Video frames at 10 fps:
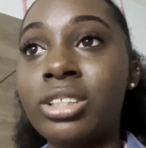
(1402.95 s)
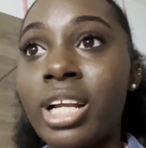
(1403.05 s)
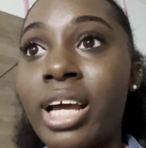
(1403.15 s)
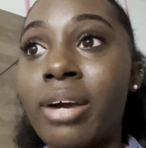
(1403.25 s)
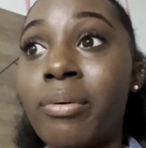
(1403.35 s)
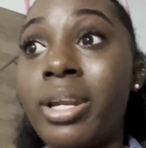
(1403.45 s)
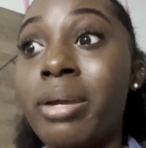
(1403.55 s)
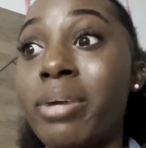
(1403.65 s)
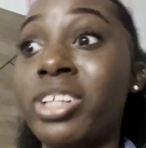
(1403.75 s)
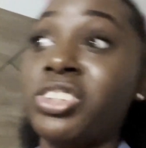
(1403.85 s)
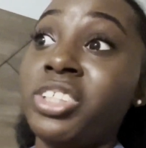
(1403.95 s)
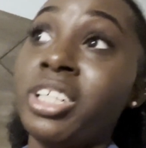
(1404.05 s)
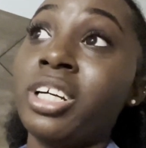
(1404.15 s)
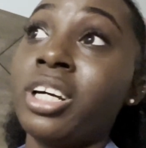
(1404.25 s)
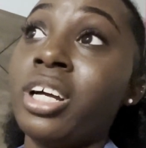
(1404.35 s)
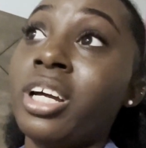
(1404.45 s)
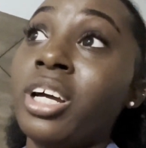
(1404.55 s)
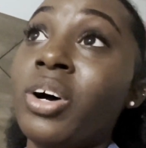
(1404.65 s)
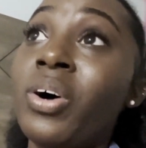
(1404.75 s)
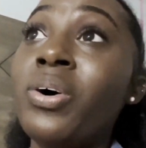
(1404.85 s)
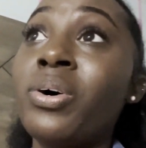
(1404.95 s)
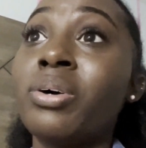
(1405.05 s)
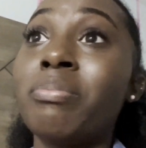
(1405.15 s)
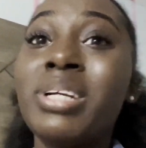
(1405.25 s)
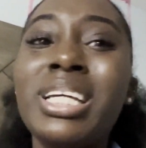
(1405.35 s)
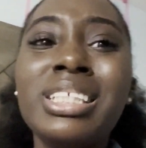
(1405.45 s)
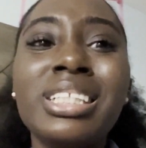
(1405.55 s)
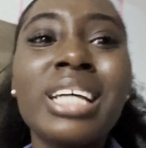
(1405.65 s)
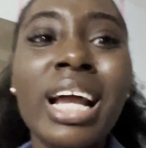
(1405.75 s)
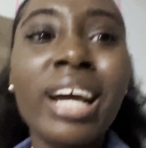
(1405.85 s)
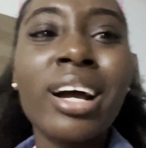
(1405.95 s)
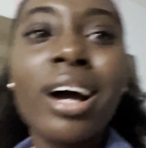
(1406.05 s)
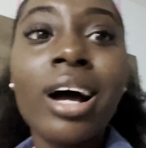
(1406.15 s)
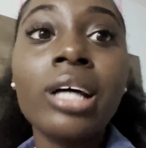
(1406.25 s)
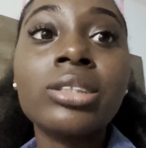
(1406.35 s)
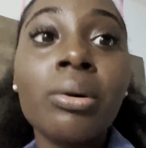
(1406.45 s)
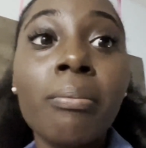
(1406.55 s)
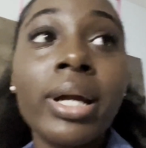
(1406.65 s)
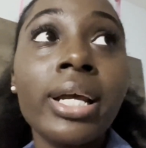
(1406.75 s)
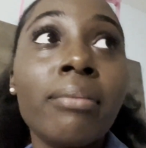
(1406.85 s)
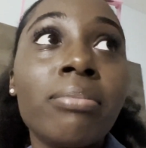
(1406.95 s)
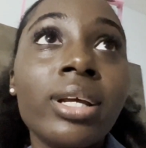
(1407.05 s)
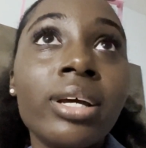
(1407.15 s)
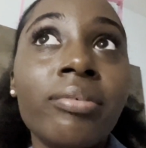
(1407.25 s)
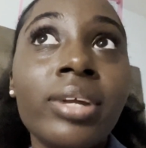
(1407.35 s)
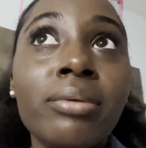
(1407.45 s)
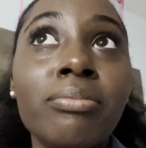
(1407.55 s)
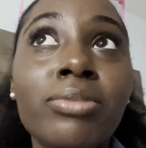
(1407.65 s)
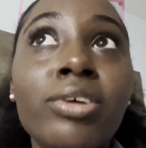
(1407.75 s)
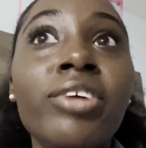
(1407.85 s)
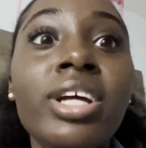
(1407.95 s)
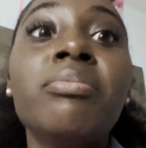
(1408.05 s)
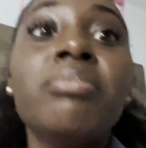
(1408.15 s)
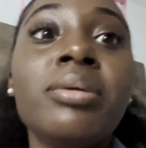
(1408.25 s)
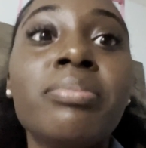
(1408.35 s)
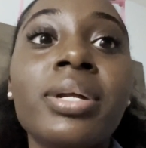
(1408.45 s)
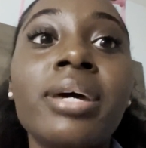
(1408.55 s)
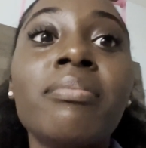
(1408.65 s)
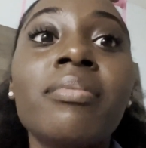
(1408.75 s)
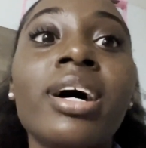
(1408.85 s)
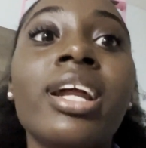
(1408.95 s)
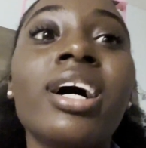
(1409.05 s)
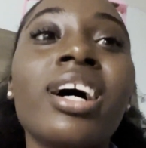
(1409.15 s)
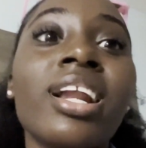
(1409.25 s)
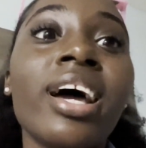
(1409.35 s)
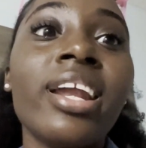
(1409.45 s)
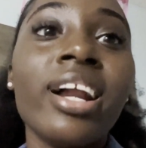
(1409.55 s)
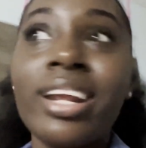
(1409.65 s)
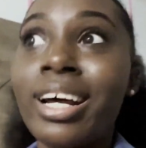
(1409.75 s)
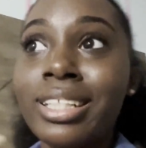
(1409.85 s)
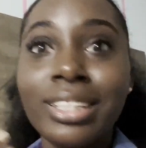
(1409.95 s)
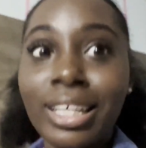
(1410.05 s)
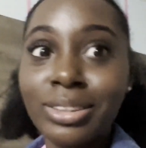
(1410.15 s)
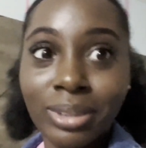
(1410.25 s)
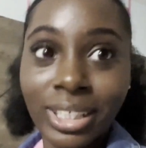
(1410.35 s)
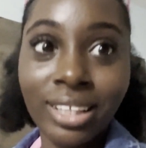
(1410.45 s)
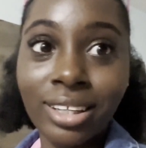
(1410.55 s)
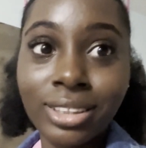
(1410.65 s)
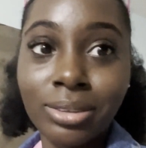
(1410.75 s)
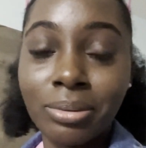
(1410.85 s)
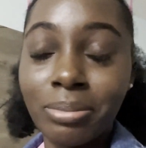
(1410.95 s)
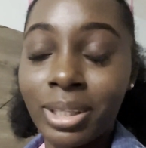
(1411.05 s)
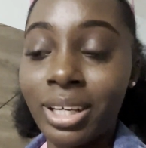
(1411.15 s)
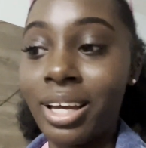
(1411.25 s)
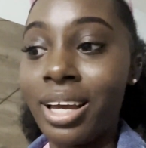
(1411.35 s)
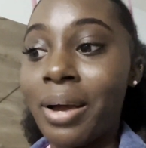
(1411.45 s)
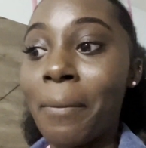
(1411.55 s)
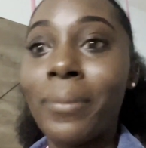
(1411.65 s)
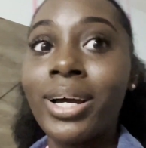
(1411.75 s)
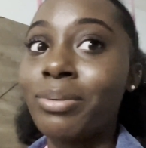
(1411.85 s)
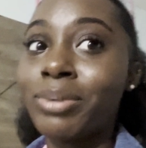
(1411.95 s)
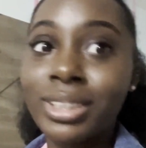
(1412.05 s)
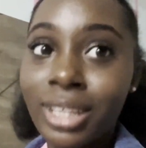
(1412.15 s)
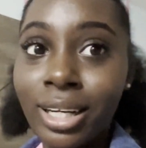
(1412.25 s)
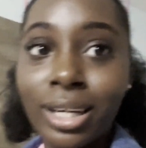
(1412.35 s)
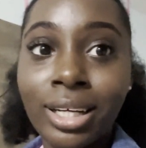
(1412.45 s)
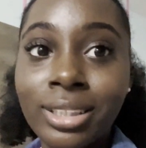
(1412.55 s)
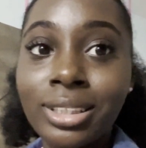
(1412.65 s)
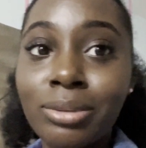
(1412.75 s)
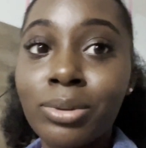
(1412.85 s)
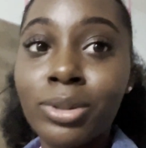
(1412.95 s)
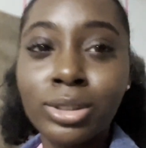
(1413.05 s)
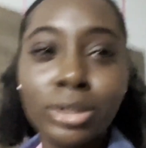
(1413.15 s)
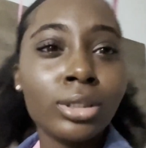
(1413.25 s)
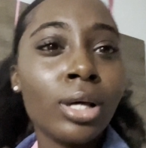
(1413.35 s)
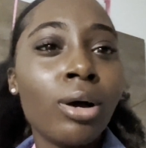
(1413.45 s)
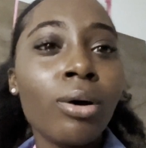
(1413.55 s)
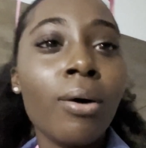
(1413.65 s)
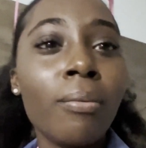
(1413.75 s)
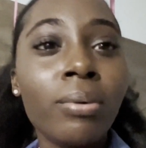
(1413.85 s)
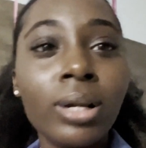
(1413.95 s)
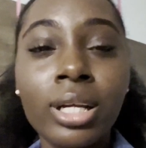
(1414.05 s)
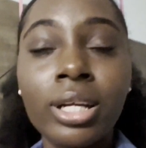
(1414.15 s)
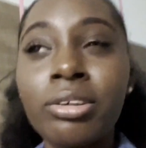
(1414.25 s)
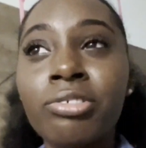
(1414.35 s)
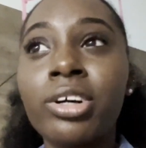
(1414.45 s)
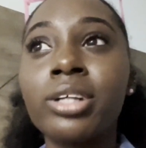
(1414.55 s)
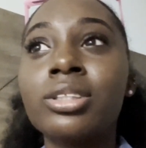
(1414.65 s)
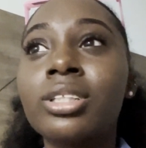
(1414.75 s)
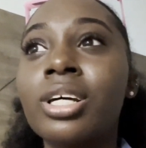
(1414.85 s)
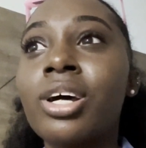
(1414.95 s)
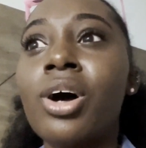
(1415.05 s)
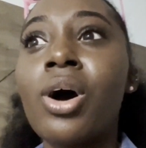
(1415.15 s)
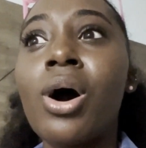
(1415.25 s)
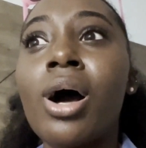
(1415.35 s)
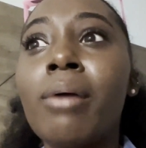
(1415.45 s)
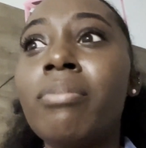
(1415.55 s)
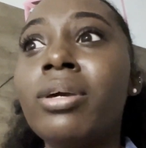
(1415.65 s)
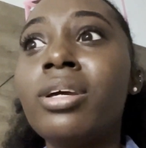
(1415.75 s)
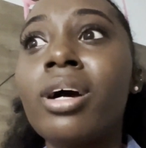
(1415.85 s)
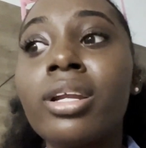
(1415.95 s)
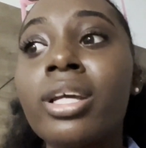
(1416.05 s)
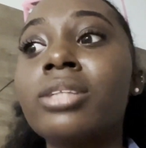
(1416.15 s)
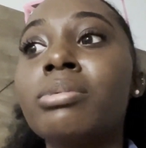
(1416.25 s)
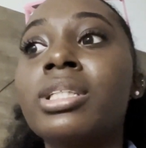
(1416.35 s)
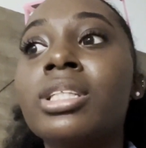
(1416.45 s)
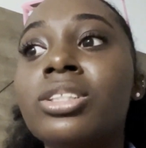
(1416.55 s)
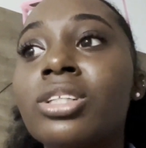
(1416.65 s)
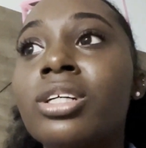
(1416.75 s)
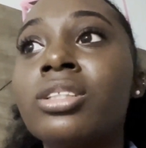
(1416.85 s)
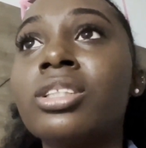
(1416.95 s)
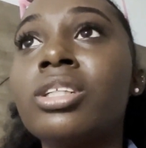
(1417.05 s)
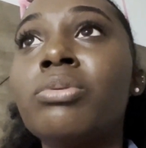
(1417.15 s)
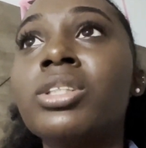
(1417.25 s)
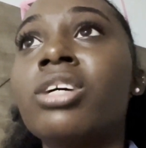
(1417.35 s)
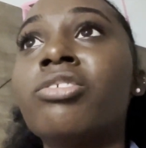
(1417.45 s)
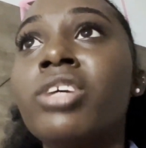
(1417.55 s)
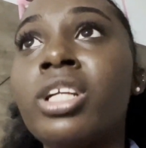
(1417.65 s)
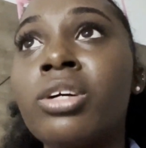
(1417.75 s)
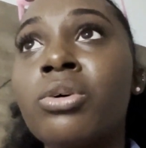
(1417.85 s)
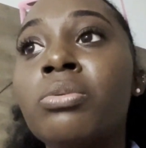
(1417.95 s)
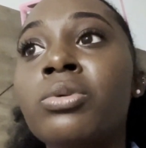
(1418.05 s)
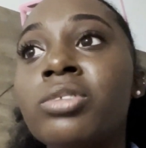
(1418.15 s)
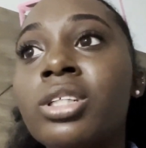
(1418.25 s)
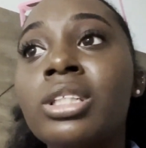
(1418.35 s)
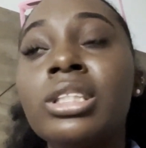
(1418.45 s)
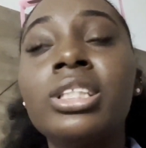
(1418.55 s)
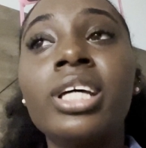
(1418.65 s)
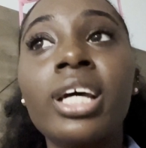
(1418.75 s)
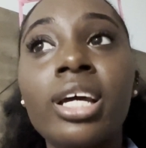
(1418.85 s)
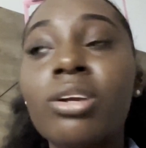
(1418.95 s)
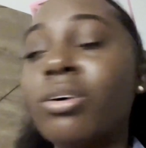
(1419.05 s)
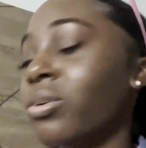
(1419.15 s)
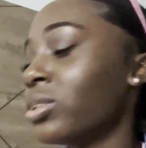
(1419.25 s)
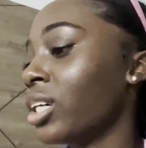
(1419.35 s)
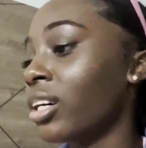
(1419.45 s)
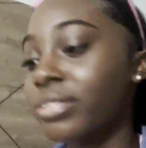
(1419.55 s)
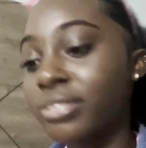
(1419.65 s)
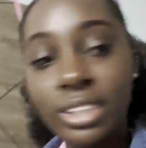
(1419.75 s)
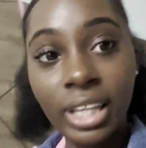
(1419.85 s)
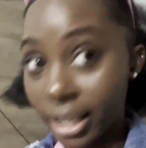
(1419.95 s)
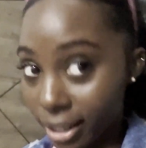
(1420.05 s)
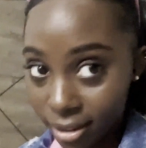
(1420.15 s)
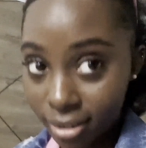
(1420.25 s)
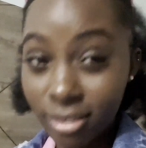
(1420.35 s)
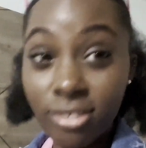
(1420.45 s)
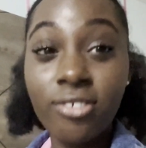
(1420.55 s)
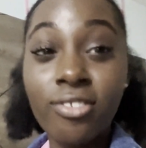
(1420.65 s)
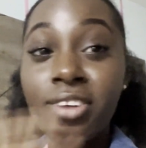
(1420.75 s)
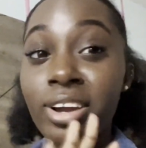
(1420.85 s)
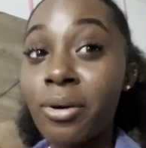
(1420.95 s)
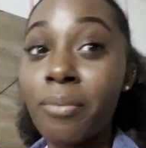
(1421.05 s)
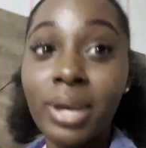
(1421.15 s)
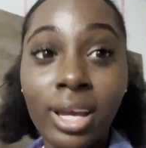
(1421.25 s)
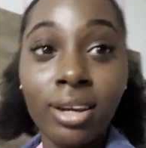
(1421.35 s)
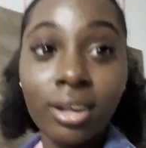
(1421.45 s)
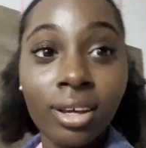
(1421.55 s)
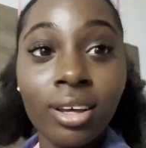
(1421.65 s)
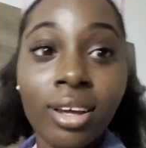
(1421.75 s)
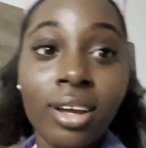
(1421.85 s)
So like when them drink, oh, but they think like as somebody I play with the real people them and I act like dolly. That's what I thought it would be, but it was not that. It was completely different, beyond expectations. It was a really good movie. 10 out of 10, recommend.